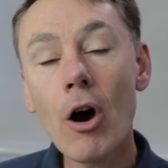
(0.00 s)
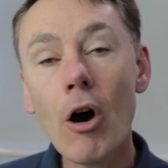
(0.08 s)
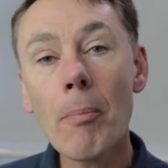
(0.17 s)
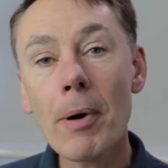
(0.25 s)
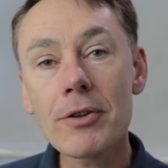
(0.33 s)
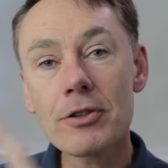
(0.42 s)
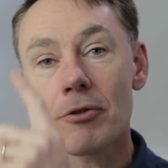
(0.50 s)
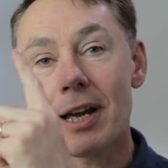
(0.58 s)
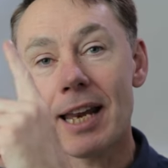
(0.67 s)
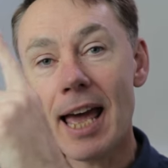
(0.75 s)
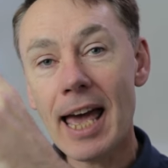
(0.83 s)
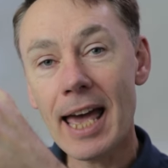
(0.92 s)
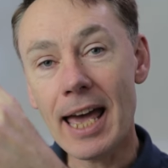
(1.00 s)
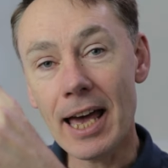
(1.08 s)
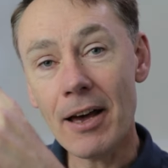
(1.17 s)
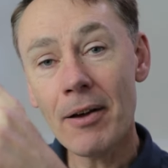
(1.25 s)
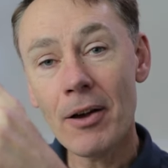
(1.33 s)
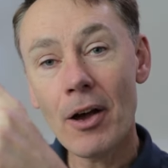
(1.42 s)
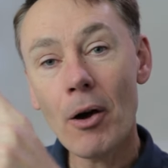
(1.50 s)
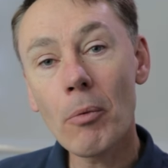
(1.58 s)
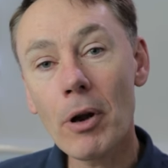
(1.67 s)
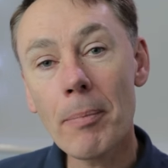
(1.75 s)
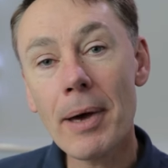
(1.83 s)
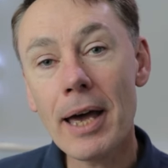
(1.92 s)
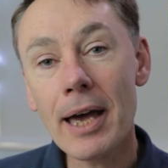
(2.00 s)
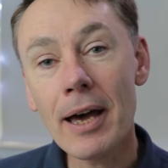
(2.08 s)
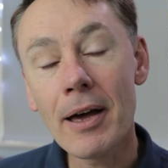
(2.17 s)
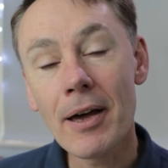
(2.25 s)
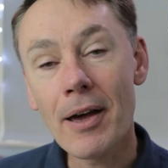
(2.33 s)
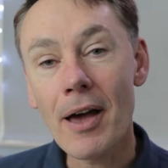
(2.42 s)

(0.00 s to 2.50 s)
up on screen here will appear